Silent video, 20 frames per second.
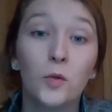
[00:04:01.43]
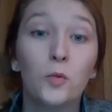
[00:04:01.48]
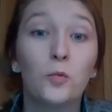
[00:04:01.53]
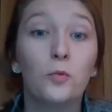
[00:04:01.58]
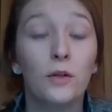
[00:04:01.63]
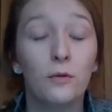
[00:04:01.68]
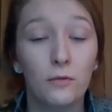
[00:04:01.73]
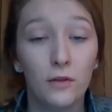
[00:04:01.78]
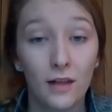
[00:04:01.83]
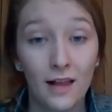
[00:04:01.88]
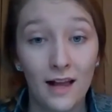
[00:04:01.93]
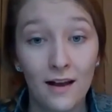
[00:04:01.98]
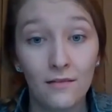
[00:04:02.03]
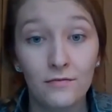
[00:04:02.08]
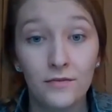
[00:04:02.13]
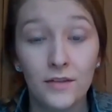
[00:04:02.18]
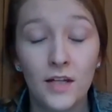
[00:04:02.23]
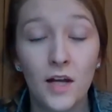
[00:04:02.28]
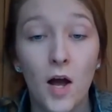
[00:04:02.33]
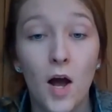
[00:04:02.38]
We will have
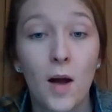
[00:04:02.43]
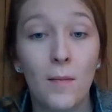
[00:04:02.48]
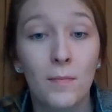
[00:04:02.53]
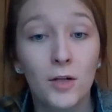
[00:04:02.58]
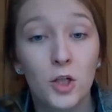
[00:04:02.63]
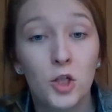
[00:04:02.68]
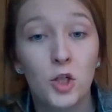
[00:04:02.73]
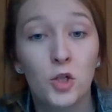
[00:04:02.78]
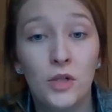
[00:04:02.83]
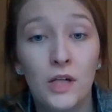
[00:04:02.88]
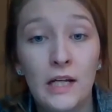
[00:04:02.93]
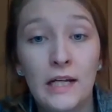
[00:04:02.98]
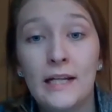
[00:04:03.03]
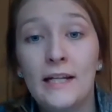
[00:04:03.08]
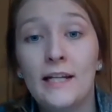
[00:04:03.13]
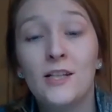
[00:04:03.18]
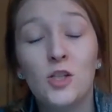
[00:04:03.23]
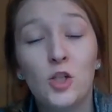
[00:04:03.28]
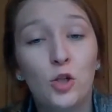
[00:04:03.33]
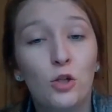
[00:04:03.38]
the
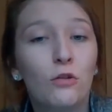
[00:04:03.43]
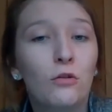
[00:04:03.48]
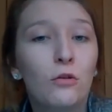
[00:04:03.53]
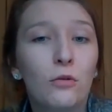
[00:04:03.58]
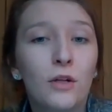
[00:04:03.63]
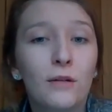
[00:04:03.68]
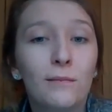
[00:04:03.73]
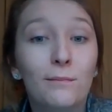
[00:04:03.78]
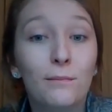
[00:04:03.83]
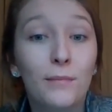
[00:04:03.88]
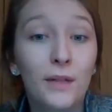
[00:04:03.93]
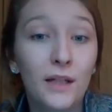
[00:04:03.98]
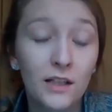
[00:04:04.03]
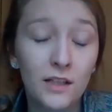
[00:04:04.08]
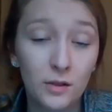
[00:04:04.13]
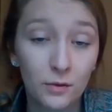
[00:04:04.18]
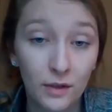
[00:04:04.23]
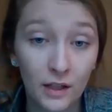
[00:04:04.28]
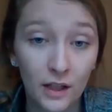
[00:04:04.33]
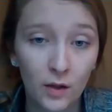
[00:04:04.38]
opportunity to be
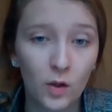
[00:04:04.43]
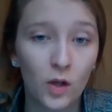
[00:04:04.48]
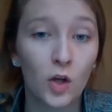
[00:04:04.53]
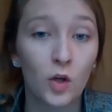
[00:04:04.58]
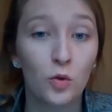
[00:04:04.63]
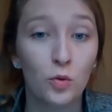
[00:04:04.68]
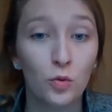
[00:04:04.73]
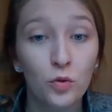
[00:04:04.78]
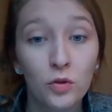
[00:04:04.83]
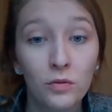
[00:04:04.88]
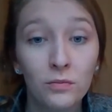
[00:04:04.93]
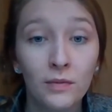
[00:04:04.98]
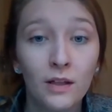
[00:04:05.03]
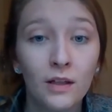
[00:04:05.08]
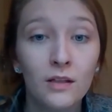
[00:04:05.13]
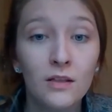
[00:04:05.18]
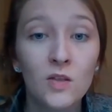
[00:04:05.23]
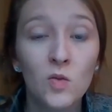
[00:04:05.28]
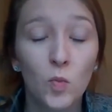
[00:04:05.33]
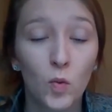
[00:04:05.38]
doing Google
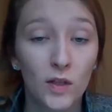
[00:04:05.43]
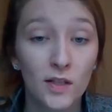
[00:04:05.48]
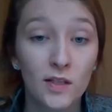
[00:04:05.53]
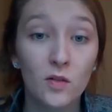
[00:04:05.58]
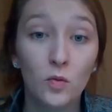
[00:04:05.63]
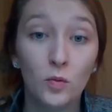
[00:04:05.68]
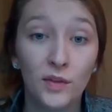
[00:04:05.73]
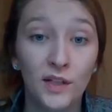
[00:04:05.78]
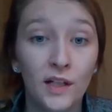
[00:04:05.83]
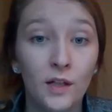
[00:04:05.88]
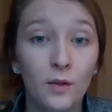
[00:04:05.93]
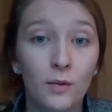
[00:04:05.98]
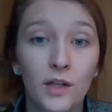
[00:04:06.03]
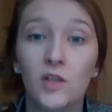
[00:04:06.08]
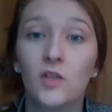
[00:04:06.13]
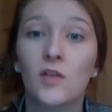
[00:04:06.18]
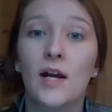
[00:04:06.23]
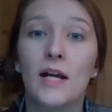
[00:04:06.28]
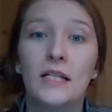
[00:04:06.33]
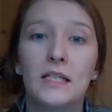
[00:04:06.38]
Meets once a week, where
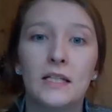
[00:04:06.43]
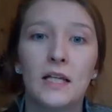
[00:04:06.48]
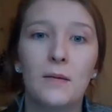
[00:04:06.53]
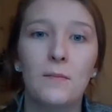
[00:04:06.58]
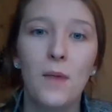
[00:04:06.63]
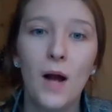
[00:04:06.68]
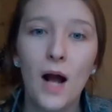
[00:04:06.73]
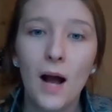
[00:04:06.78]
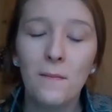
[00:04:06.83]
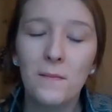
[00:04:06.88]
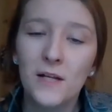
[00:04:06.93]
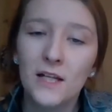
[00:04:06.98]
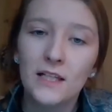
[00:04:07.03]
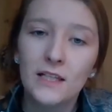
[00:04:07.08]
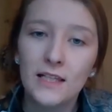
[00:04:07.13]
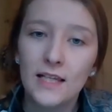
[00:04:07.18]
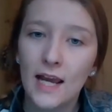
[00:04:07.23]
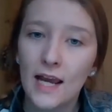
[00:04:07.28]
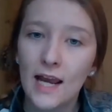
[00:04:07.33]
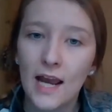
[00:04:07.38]
you guys can pop
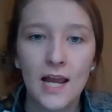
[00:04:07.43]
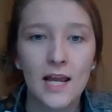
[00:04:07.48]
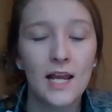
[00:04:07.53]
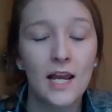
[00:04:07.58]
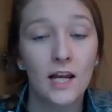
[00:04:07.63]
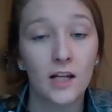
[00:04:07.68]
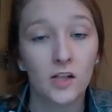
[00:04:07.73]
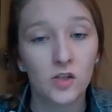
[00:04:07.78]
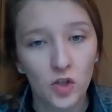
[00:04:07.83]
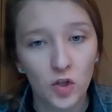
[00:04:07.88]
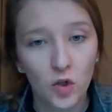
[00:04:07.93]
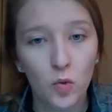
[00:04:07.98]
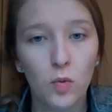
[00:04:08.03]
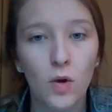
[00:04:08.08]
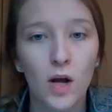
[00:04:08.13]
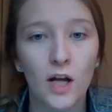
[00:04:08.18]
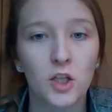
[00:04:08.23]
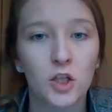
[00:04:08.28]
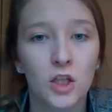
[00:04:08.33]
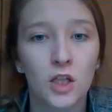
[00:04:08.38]
in, say hey, answer
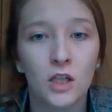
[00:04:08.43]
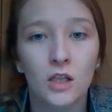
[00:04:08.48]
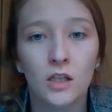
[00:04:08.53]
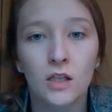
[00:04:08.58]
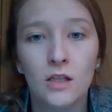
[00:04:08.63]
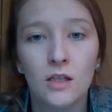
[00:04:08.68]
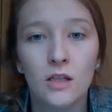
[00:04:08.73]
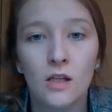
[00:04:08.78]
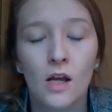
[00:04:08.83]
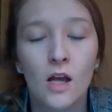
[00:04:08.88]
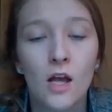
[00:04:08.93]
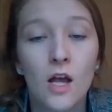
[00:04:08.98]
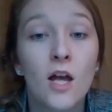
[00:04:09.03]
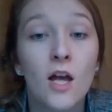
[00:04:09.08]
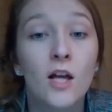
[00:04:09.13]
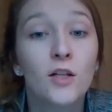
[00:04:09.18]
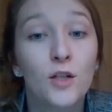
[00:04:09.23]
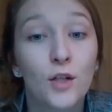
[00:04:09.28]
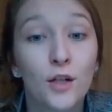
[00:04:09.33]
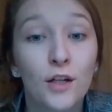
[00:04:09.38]
questions.
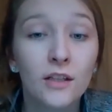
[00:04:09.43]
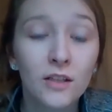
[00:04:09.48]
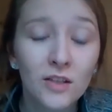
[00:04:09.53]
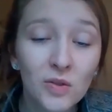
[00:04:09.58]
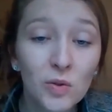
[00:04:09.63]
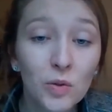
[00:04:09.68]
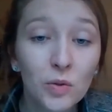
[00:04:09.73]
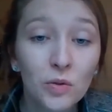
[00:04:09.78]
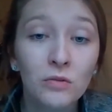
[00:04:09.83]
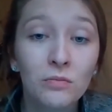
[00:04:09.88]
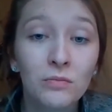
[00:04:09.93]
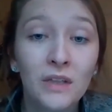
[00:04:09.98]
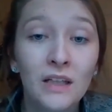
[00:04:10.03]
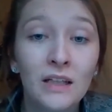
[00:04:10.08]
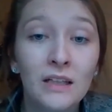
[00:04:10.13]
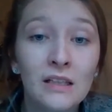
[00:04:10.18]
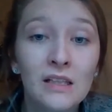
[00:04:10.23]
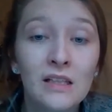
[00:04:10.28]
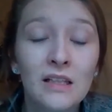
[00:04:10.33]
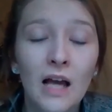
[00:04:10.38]
During those Google
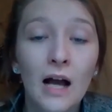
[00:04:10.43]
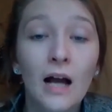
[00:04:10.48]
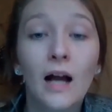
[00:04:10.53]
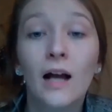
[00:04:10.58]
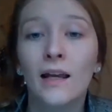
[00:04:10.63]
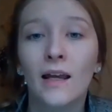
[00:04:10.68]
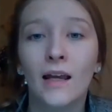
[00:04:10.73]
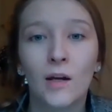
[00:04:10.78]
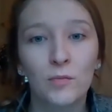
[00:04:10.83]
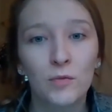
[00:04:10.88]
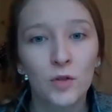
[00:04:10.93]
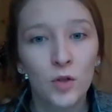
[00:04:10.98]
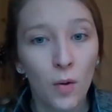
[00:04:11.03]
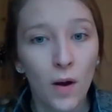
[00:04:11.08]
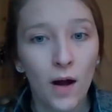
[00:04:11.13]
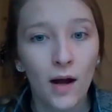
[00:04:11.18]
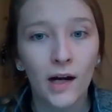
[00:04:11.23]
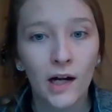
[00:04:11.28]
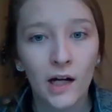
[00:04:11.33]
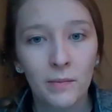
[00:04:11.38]
Meets, I am
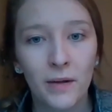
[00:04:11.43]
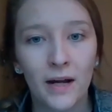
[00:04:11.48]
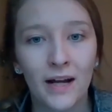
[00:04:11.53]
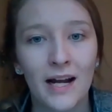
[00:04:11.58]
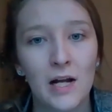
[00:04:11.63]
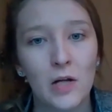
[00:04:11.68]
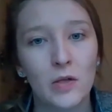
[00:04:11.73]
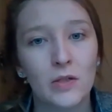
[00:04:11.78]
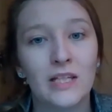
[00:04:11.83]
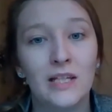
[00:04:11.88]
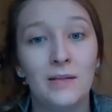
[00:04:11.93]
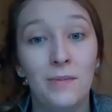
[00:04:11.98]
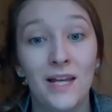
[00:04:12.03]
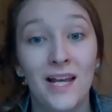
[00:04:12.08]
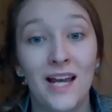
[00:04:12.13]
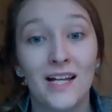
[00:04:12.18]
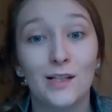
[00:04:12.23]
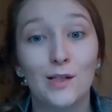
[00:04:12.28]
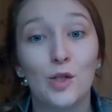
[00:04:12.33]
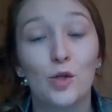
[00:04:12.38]
required by
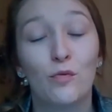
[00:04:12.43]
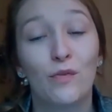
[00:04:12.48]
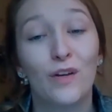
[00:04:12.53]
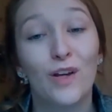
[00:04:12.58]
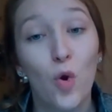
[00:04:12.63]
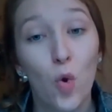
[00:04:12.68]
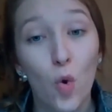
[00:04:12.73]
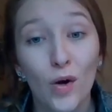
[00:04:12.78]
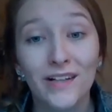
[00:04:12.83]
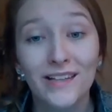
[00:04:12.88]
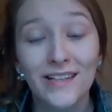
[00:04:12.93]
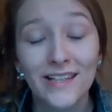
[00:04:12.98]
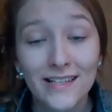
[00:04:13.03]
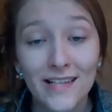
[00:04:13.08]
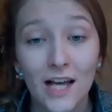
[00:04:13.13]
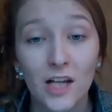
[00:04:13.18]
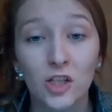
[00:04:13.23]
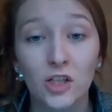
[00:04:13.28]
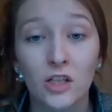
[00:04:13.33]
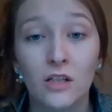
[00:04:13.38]
LCPS to record the
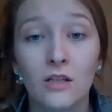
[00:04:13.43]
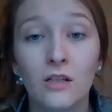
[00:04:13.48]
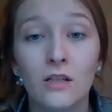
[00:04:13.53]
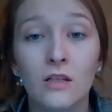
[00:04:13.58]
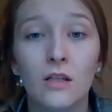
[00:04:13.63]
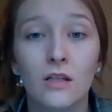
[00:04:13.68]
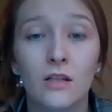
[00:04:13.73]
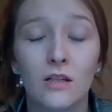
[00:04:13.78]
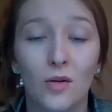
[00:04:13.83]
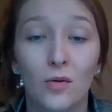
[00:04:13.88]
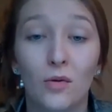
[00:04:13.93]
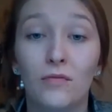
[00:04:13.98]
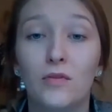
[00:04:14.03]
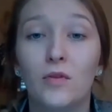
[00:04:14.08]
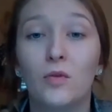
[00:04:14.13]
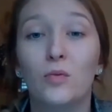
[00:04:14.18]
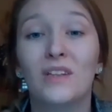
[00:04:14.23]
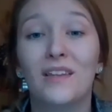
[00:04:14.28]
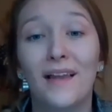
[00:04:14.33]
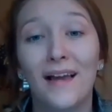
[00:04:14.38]
sessions. So if
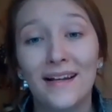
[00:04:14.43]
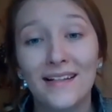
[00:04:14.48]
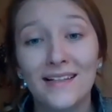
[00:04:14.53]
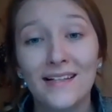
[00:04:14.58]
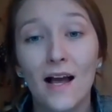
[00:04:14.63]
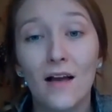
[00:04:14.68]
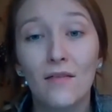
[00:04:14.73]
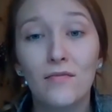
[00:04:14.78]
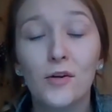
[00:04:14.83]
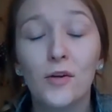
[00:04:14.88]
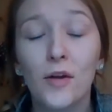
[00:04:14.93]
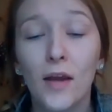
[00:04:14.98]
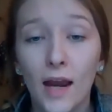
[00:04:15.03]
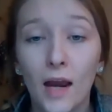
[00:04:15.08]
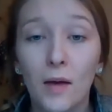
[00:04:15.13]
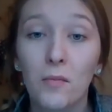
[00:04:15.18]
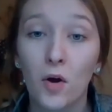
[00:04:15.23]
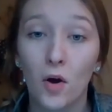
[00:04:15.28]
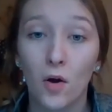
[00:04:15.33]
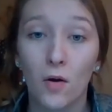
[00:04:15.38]
you would like to have your
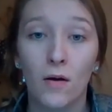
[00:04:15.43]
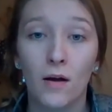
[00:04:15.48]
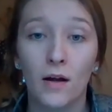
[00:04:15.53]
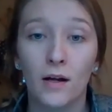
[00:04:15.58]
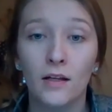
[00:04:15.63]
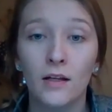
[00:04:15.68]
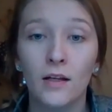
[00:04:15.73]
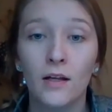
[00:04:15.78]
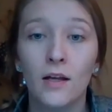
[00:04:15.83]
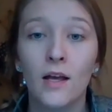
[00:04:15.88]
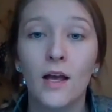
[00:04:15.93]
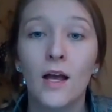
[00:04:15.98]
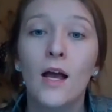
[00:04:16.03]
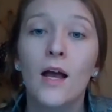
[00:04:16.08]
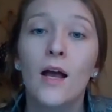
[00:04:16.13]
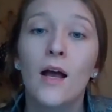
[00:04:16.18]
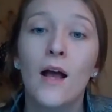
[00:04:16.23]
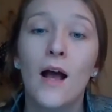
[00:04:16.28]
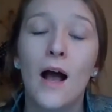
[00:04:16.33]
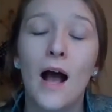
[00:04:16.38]
camera on,
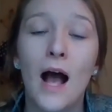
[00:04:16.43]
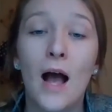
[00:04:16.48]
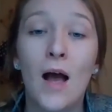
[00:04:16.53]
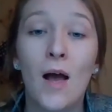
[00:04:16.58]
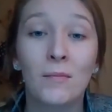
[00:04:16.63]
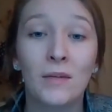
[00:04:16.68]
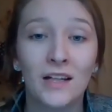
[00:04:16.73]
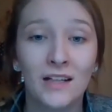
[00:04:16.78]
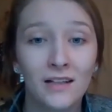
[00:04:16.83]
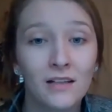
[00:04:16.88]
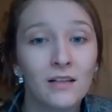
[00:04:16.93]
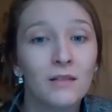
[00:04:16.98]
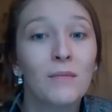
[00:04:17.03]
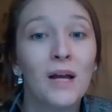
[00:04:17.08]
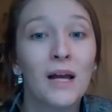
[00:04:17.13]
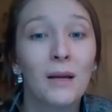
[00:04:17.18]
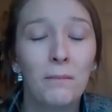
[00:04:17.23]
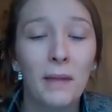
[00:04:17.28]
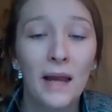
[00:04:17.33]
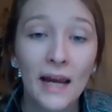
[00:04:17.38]
I'm going to need
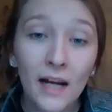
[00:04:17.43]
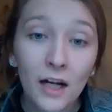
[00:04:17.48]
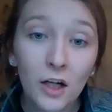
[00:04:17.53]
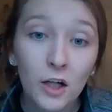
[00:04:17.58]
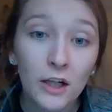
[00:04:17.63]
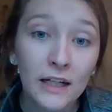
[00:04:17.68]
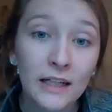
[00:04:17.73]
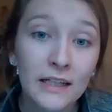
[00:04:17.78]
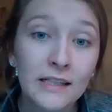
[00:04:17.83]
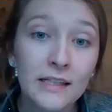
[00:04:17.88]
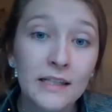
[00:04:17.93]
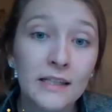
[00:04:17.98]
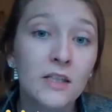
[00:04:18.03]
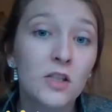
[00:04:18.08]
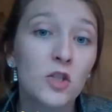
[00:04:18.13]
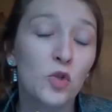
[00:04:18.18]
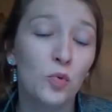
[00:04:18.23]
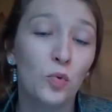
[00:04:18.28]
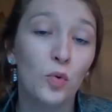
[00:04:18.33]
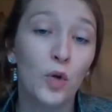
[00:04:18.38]
my parents
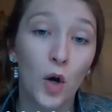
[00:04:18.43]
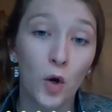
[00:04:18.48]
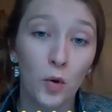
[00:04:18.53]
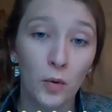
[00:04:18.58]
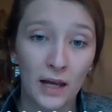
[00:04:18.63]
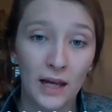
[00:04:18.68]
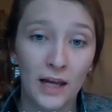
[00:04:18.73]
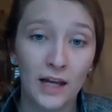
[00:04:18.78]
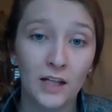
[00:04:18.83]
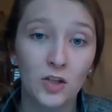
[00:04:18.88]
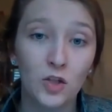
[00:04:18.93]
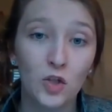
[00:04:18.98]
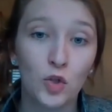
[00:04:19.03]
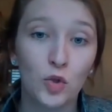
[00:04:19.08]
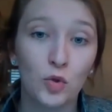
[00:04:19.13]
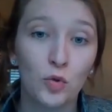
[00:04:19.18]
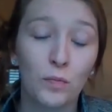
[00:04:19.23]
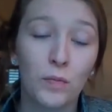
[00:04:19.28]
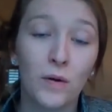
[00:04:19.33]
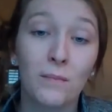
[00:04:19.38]
to go
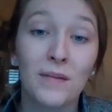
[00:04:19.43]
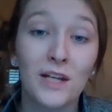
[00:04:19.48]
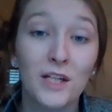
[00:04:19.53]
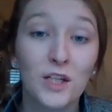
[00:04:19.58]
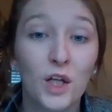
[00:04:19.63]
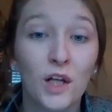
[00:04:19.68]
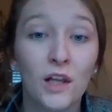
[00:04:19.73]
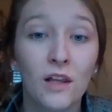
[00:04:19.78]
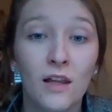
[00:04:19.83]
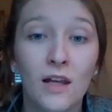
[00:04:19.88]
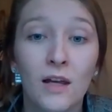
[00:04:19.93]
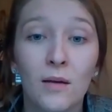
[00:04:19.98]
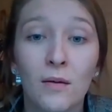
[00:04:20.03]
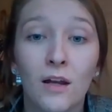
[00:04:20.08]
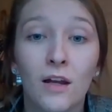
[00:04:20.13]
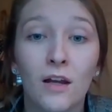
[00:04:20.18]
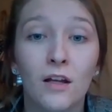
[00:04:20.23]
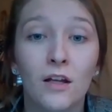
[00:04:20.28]
into Permission Clip